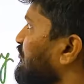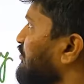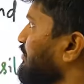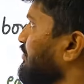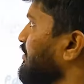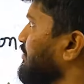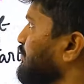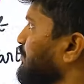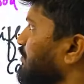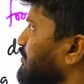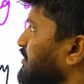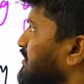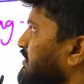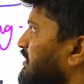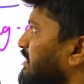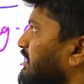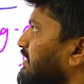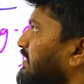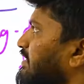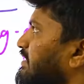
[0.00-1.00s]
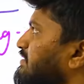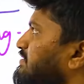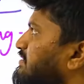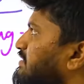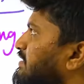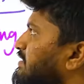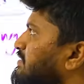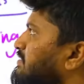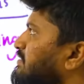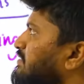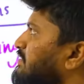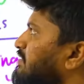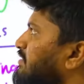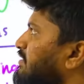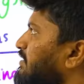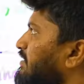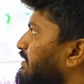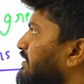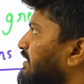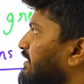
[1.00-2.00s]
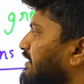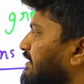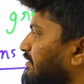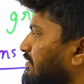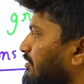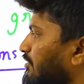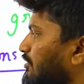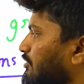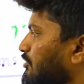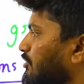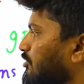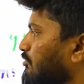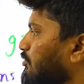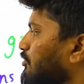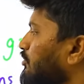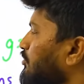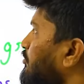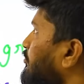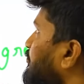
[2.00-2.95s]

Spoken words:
for this question, the correct answer is D, all the above.